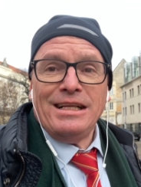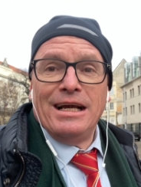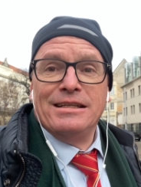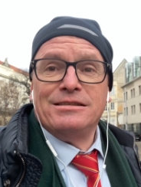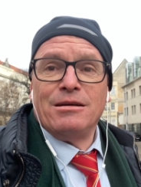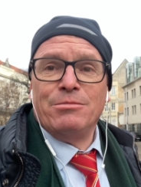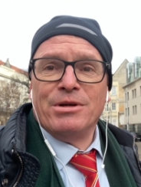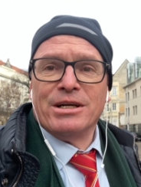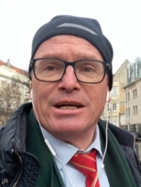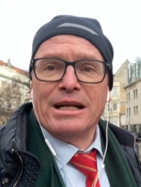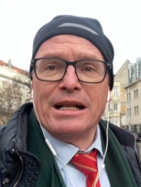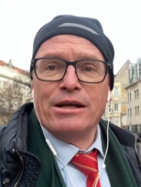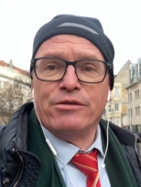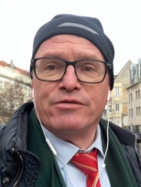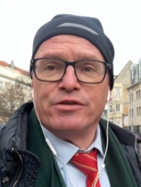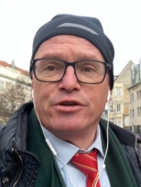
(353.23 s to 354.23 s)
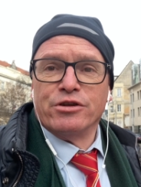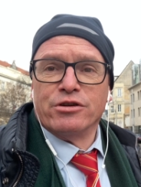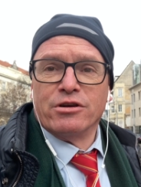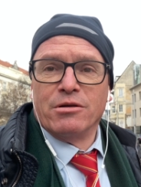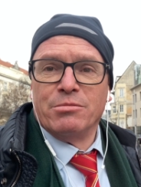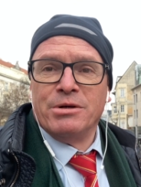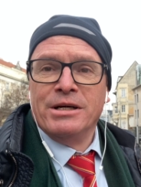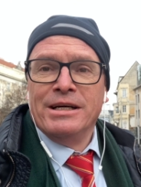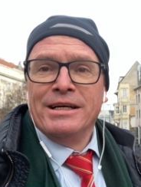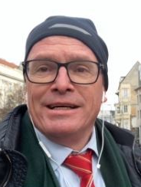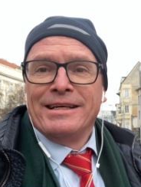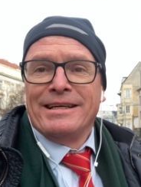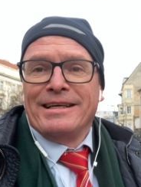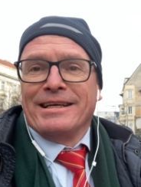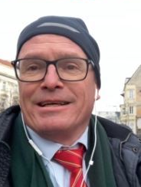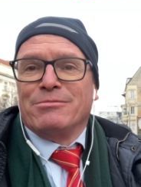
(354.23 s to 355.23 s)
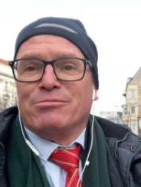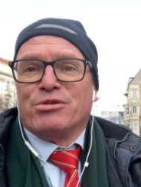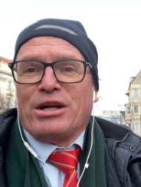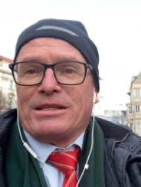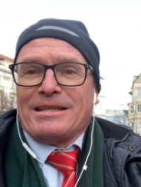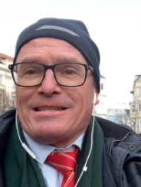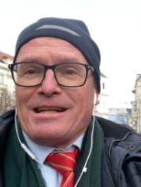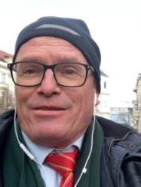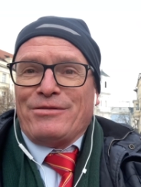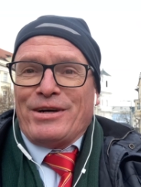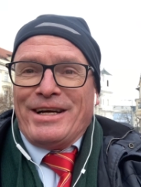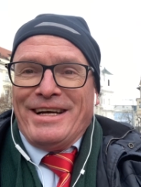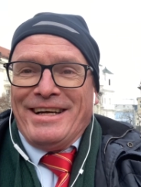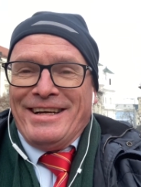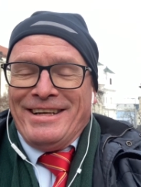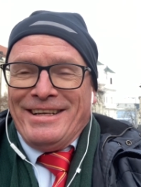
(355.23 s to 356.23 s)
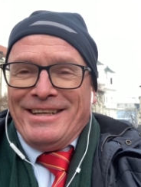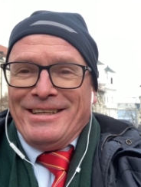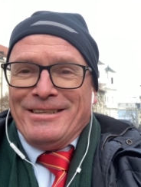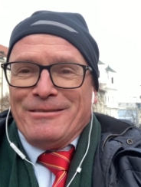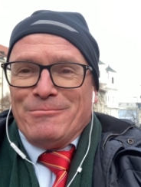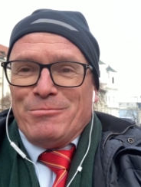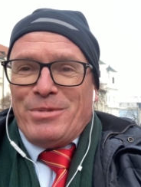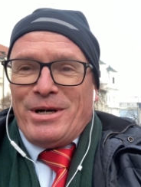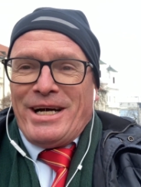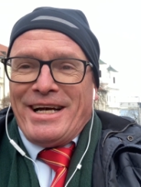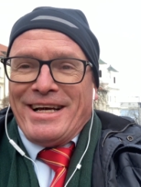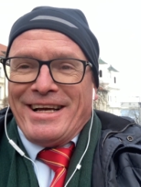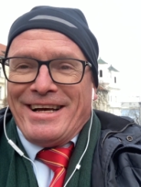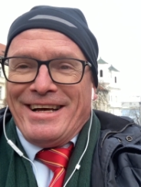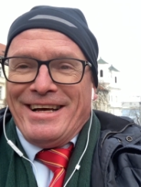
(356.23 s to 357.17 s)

and the miracle of Europe here in Bratislava. Bye.